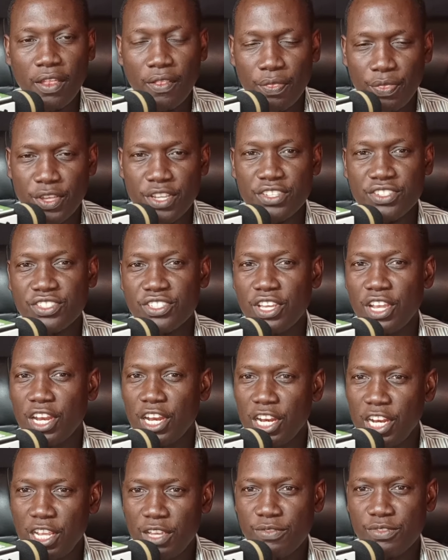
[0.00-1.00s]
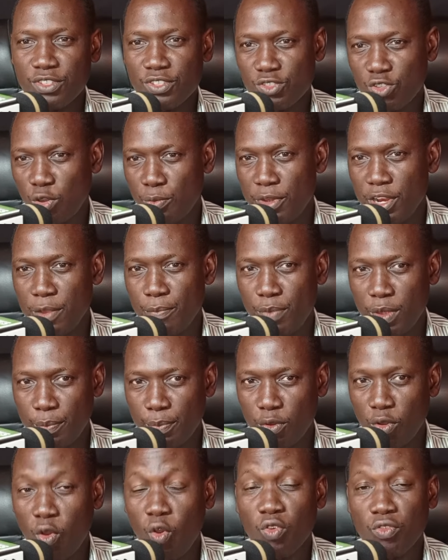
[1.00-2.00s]
this leaves so many
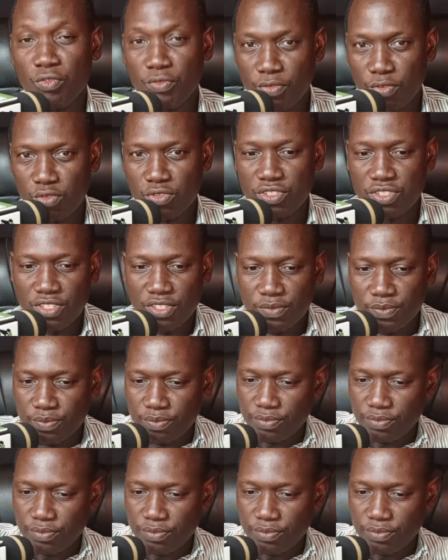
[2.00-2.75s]
people confused.